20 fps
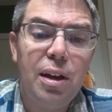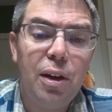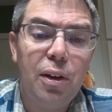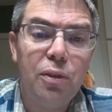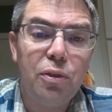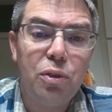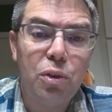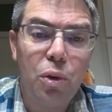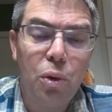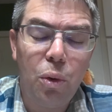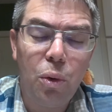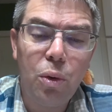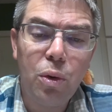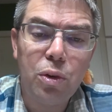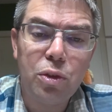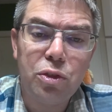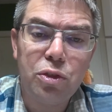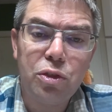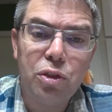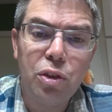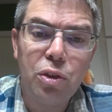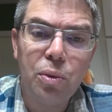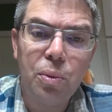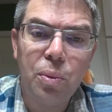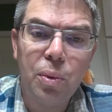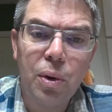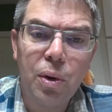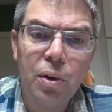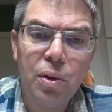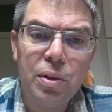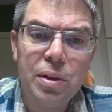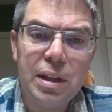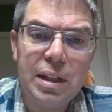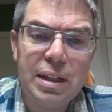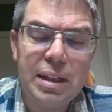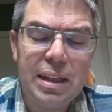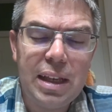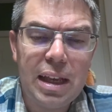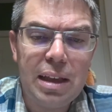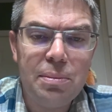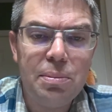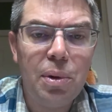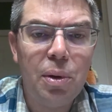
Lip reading: Of course, to the world it did,